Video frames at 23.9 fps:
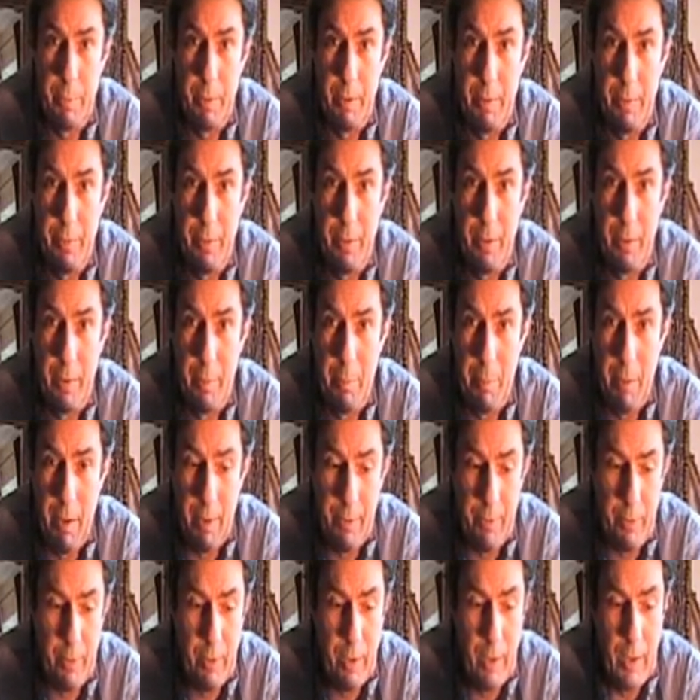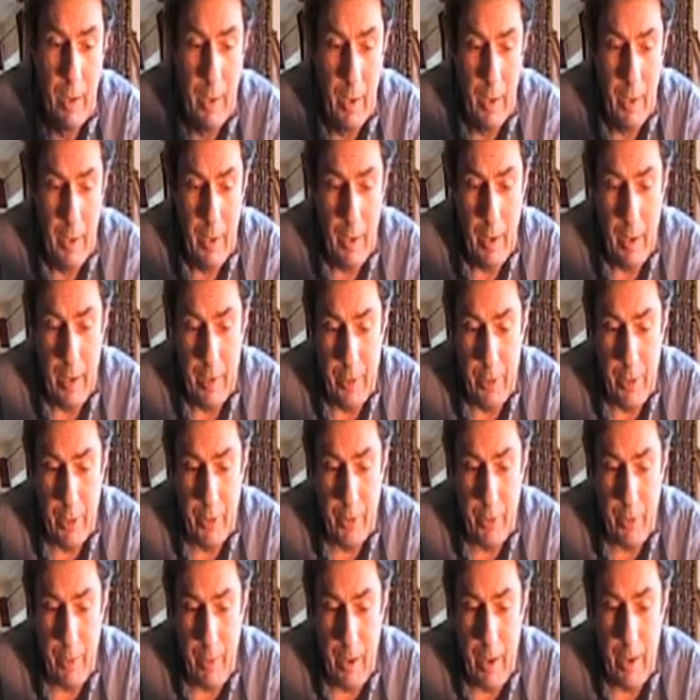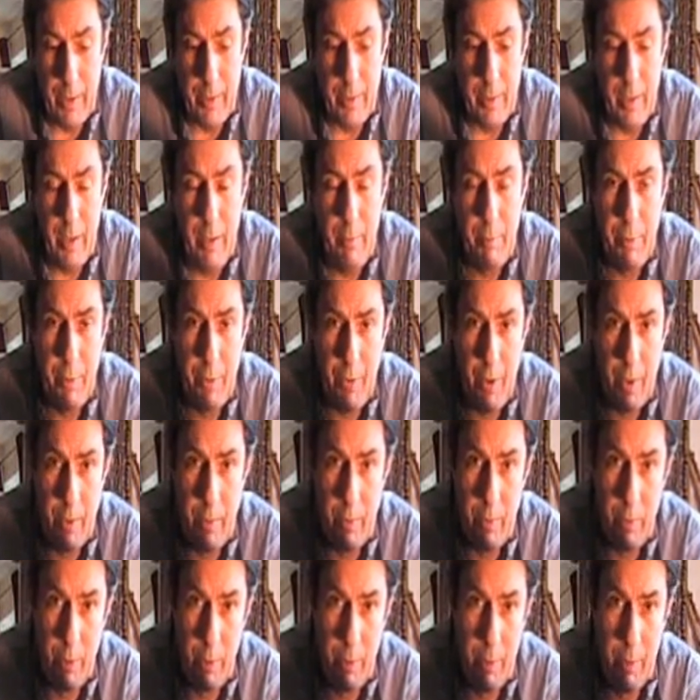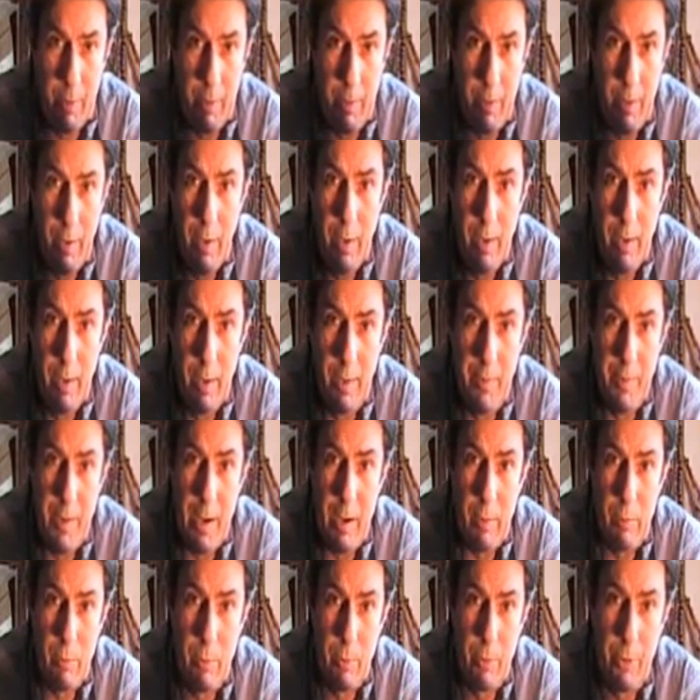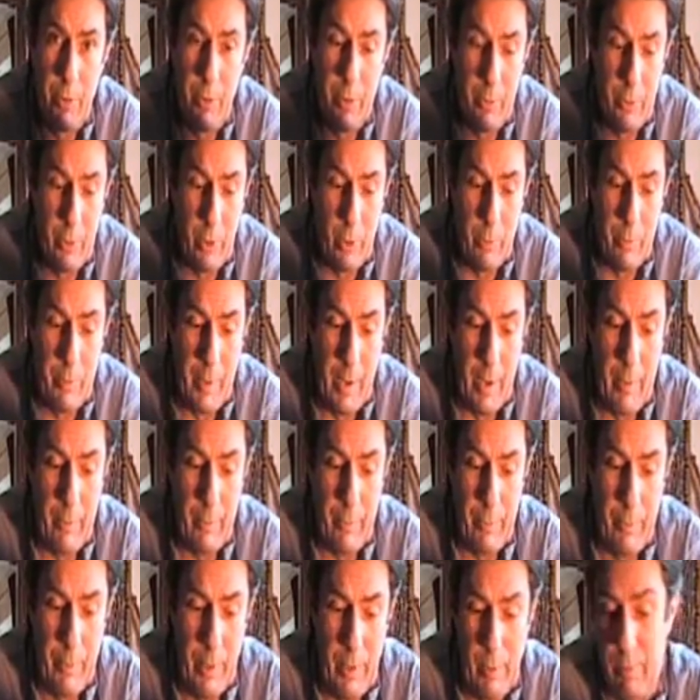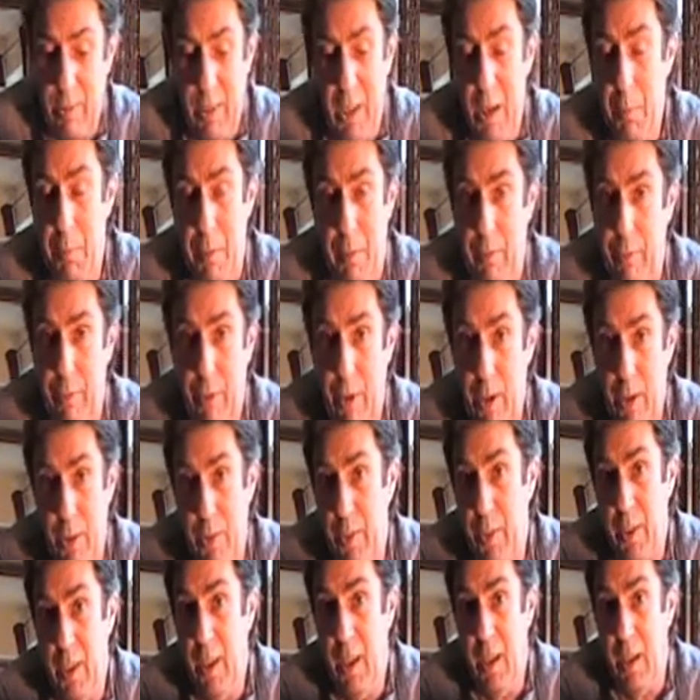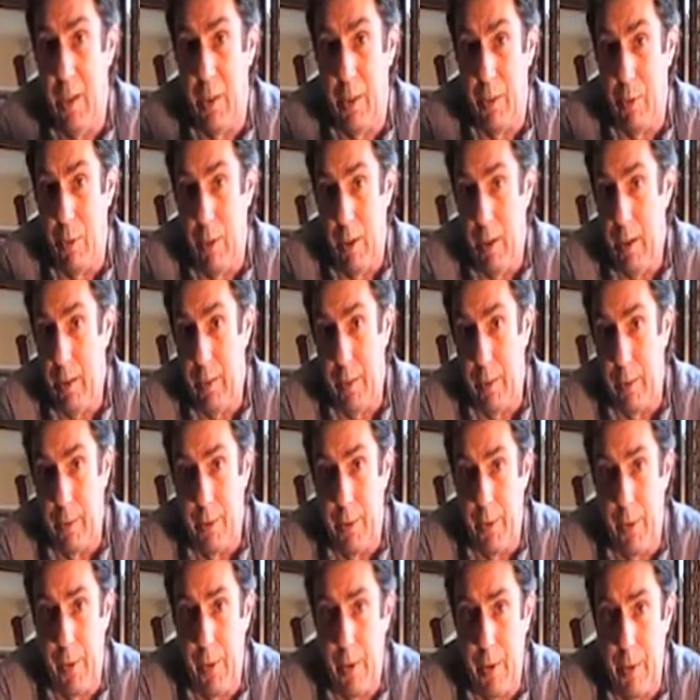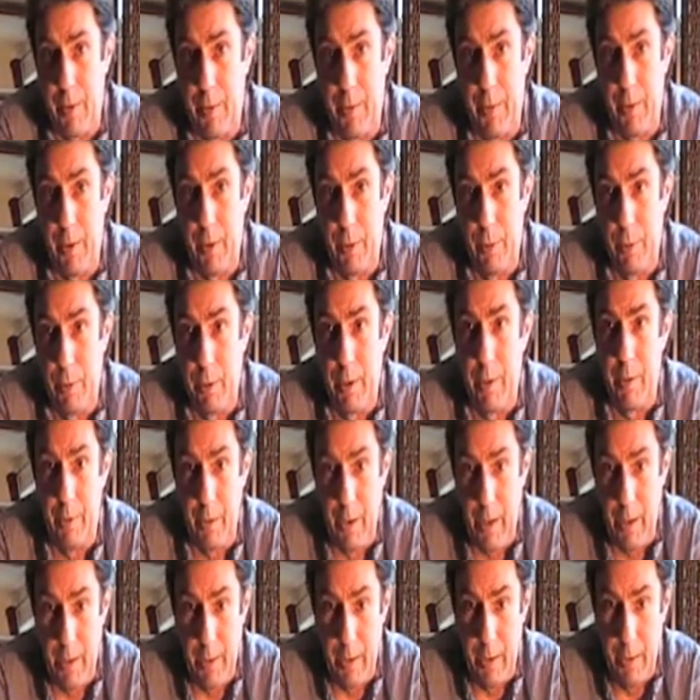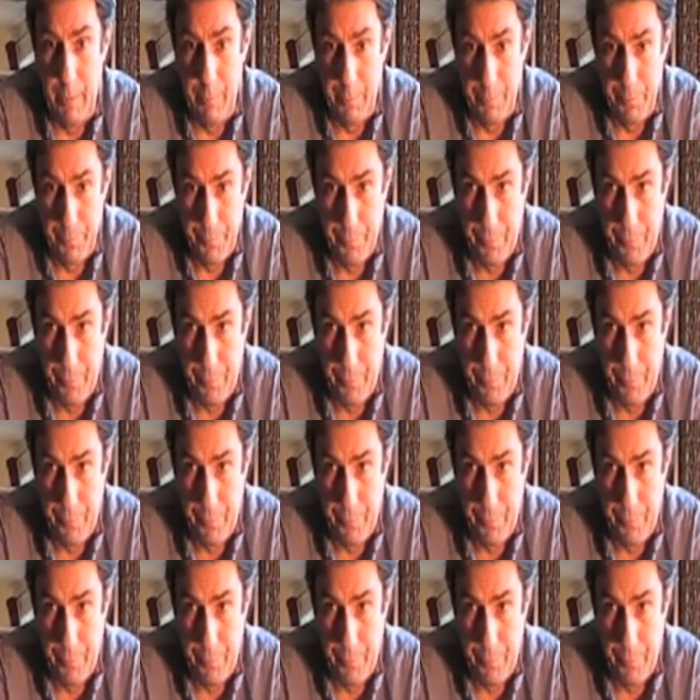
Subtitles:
is by far the best, and just add 10% to it, and that will stop that will keep it fresh for years, really, as long as it's in a sealed container.